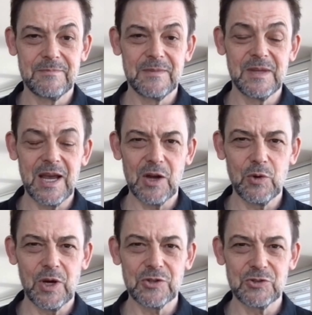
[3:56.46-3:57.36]
Now
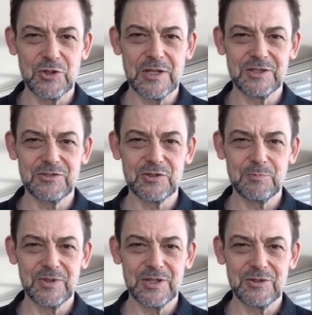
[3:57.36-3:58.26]
our circuit is
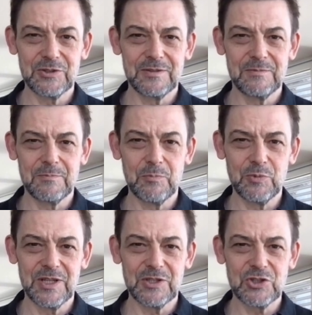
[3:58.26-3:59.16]
complete. We
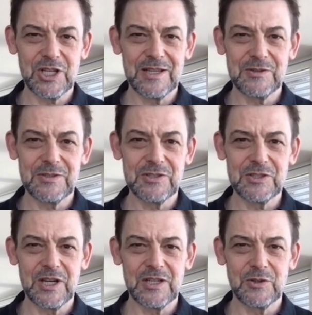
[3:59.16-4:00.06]
can check the
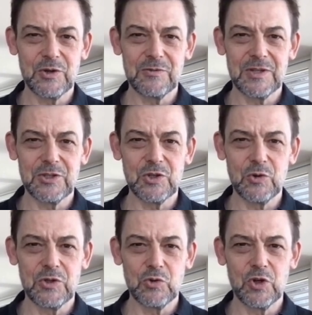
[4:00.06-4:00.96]
design of the
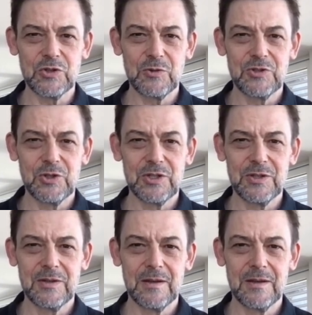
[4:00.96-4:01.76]
encoded quantum circuit